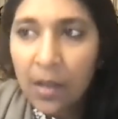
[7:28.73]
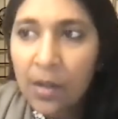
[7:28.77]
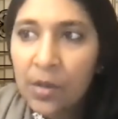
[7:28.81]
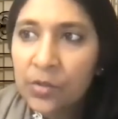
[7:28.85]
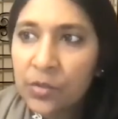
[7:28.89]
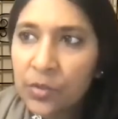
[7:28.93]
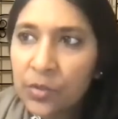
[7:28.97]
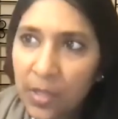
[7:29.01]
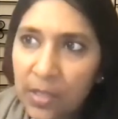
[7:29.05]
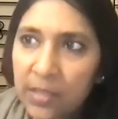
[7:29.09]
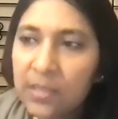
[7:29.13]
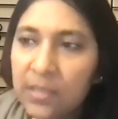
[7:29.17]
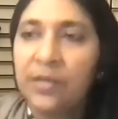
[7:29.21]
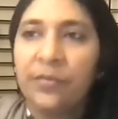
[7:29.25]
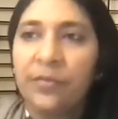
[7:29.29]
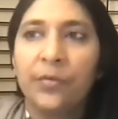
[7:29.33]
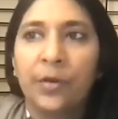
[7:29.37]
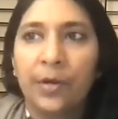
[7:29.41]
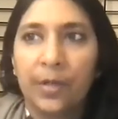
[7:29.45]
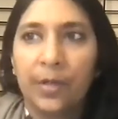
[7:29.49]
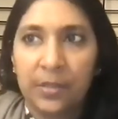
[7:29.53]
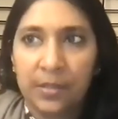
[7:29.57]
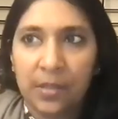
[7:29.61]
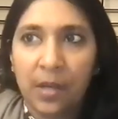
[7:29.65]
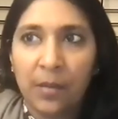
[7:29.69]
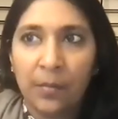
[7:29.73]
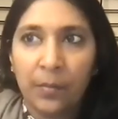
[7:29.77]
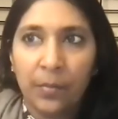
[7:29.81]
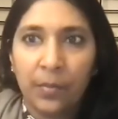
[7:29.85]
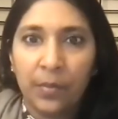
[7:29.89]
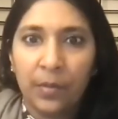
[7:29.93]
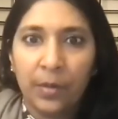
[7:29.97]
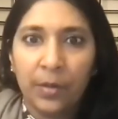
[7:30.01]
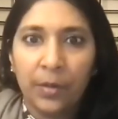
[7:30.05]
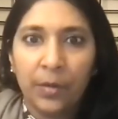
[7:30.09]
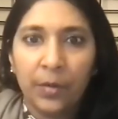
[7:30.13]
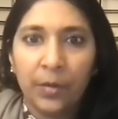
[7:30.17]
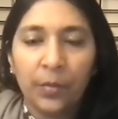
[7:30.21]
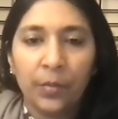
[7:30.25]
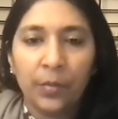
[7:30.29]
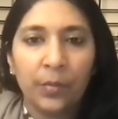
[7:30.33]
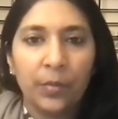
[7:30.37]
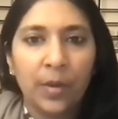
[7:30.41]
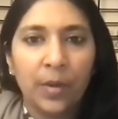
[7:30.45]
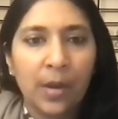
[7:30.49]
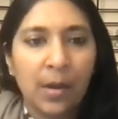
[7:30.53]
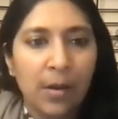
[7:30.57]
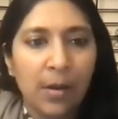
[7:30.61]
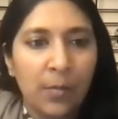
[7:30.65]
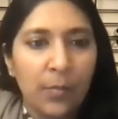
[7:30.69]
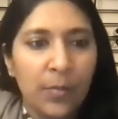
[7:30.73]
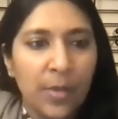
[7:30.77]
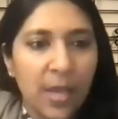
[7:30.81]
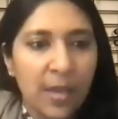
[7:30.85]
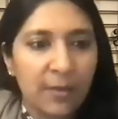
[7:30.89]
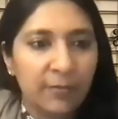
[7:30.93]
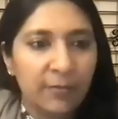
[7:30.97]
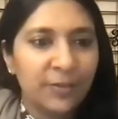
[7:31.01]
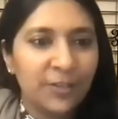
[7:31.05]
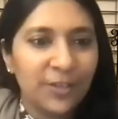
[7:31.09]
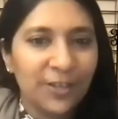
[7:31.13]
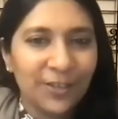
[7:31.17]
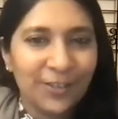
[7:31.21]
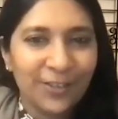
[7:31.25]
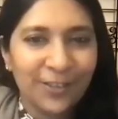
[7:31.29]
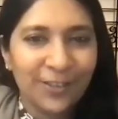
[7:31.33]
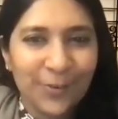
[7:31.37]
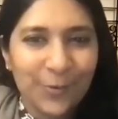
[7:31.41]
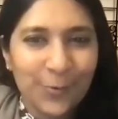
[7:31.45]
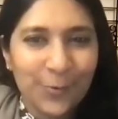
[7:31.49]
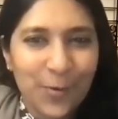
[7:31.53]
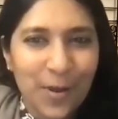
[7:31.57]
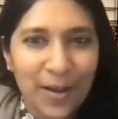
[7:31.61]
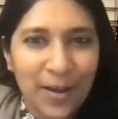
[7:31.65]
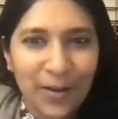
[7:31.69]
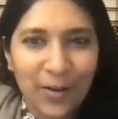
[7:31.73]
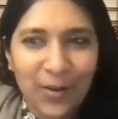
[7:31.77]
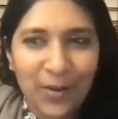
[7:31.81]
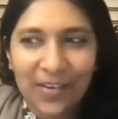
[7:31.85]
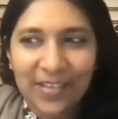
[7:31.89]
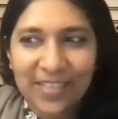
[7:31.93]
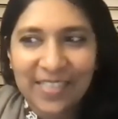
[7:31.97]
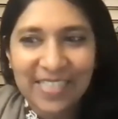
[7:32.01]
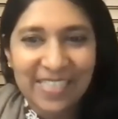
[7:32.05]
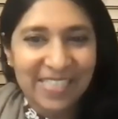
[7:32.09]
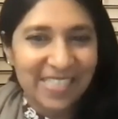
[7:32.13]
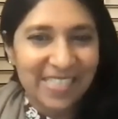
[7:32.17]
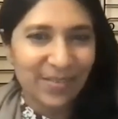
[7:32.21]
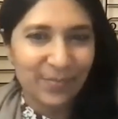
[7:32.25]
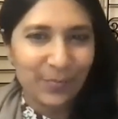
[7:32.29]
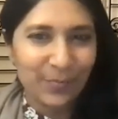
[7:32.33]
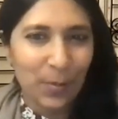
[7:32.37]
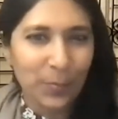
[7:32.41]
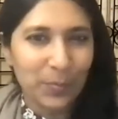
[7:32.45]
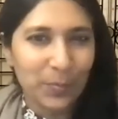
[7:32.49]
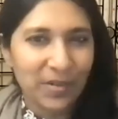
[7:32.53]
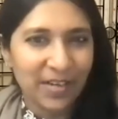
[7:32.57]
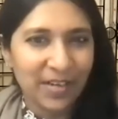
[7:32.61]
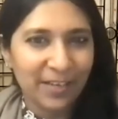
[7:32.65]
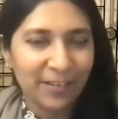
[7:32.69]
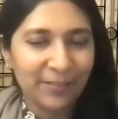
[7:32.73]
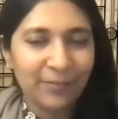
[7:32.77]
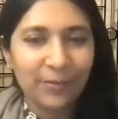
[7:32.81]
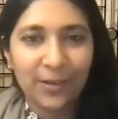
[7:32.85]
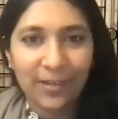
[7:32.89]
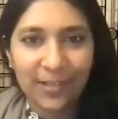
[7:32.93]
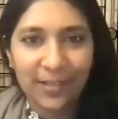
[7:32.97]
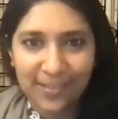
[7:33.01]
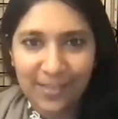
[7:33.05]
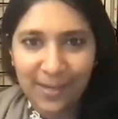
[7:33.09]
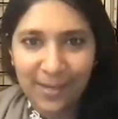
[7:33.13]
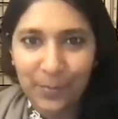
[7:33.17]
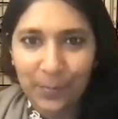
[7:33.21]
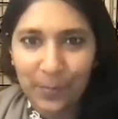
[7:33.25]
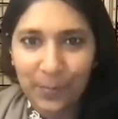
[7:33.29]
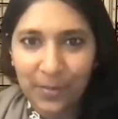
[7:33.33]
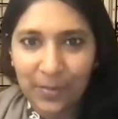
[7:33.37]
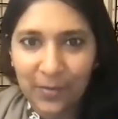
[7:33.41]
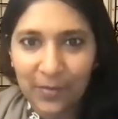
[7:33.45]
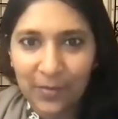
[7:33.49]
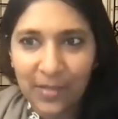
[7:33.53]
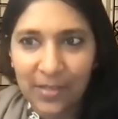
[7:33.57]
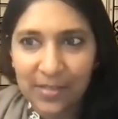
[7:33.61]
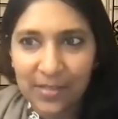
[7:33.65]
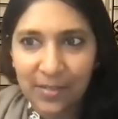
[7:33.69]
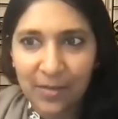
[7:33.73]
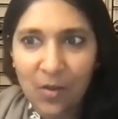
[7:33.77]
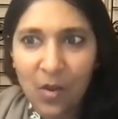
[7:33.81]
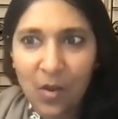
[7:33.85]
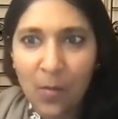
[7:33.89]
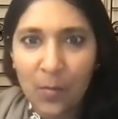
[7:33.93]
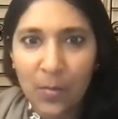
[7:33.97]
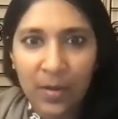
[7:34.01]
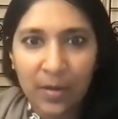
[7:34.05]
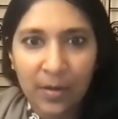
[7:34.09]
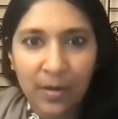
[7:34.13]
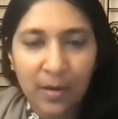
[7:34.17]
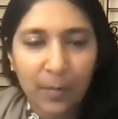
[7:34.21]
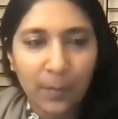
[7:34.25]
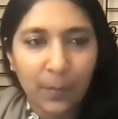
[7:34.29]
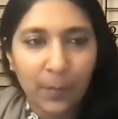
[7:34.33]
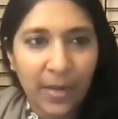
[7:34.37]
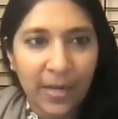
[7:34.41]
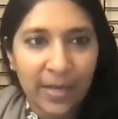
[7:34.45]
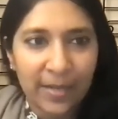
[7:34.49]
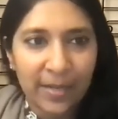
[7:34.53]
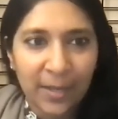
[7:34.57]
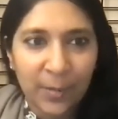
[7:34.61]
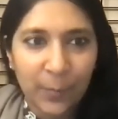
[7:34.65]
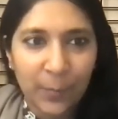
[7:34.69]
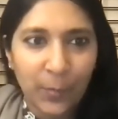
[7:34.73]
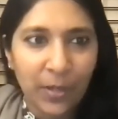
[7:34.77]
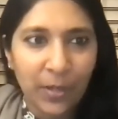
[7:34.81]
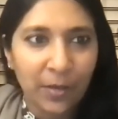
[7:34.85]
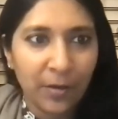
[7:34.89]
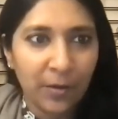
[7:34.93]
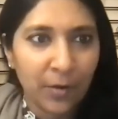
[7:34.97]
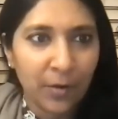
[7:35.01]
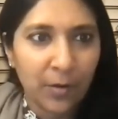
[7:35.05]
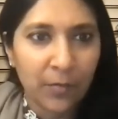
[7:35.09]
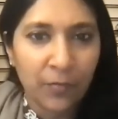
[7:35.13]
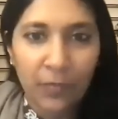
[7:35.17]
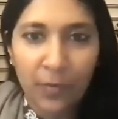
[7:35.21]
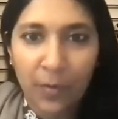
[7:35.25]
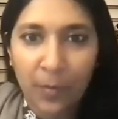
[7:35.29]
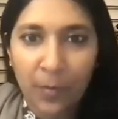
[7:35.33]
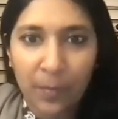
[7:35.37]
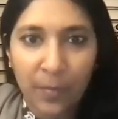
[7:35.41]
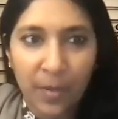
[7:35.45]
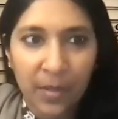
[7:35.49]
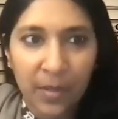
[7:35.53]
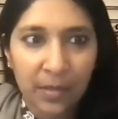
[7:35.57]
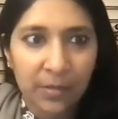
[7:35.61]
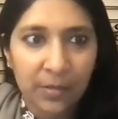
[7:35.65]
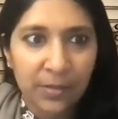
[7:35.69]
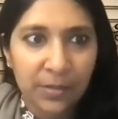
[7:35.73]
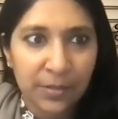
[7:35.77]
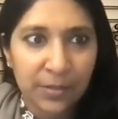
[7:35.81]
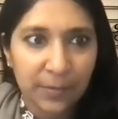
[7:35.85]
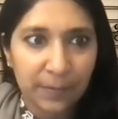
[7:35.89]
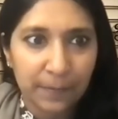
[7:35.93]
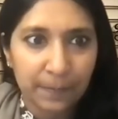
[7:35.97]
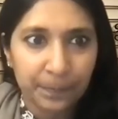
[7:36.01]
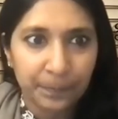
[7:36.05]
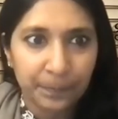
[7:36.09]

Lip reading: So let's say, for example, we have children who are not eating properly, for example. That's a common complaint that we hear of from mothers.